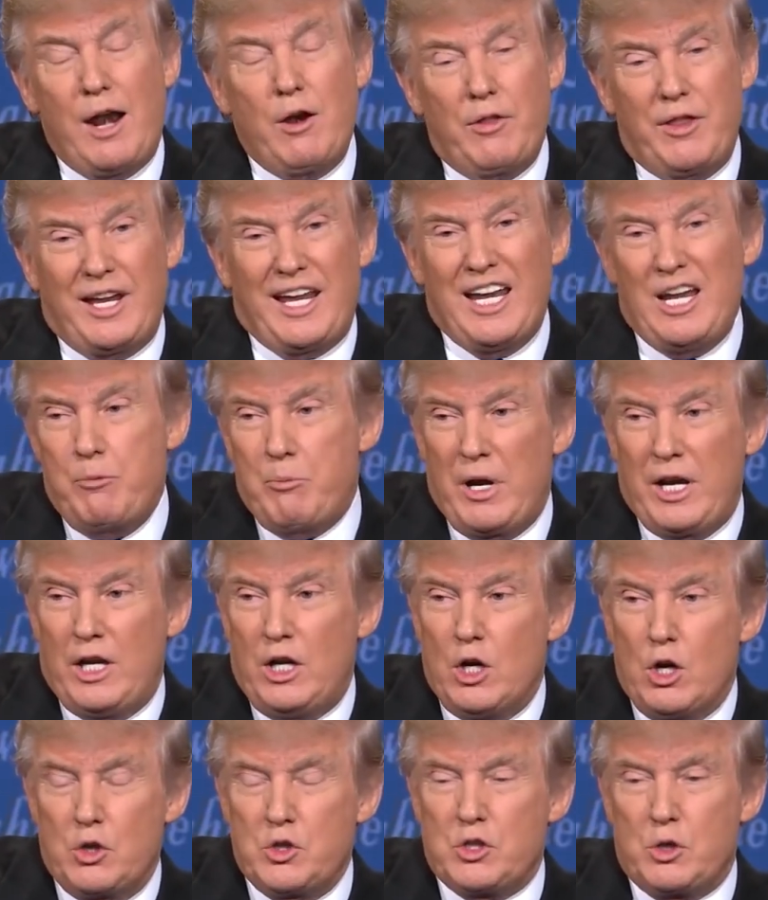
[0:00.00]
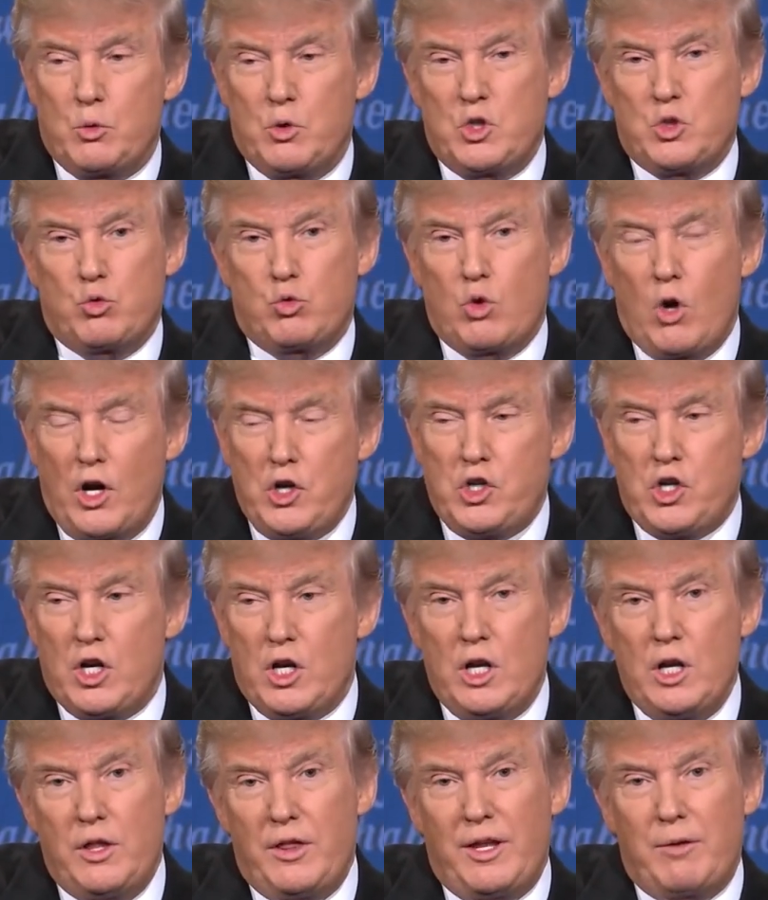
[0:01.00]
I don't think anybody knows it was
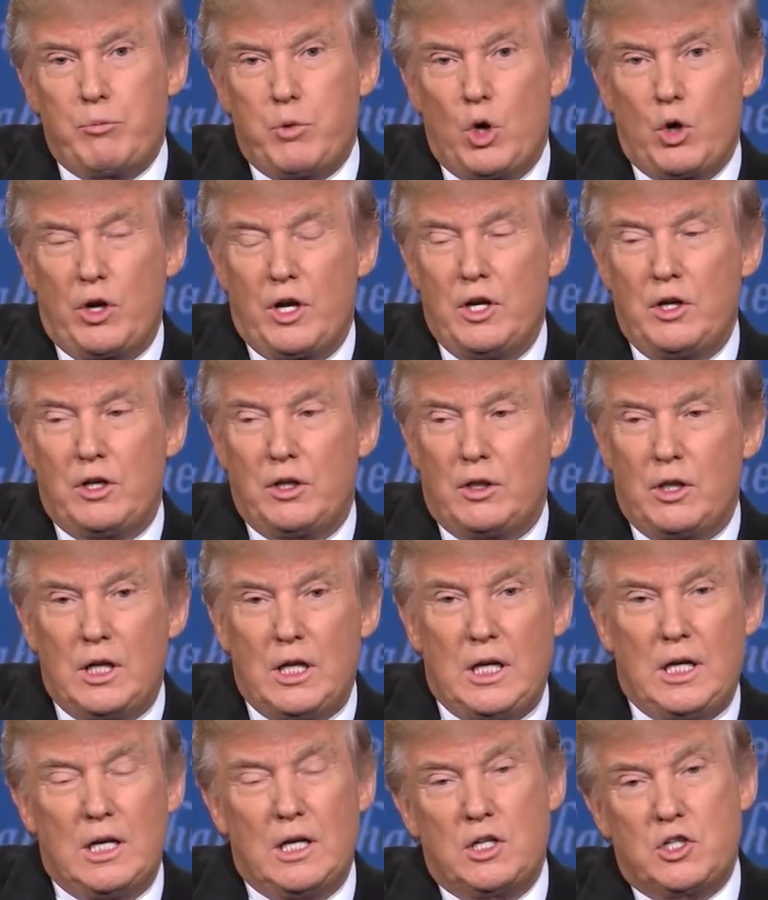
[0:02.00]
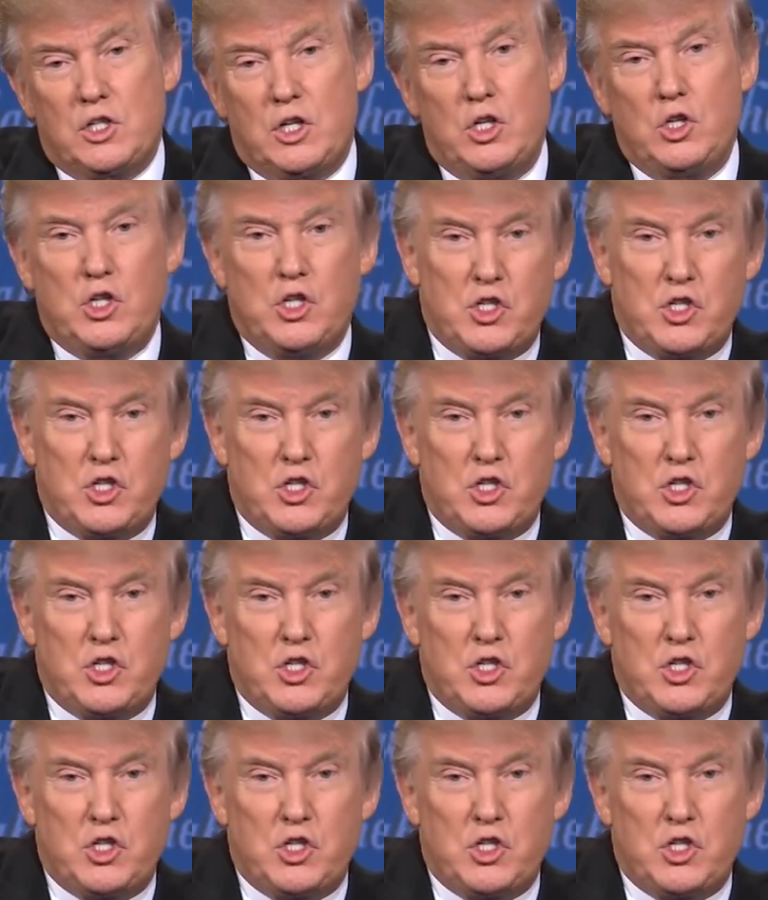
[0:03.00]
Russia that broke into the DNC.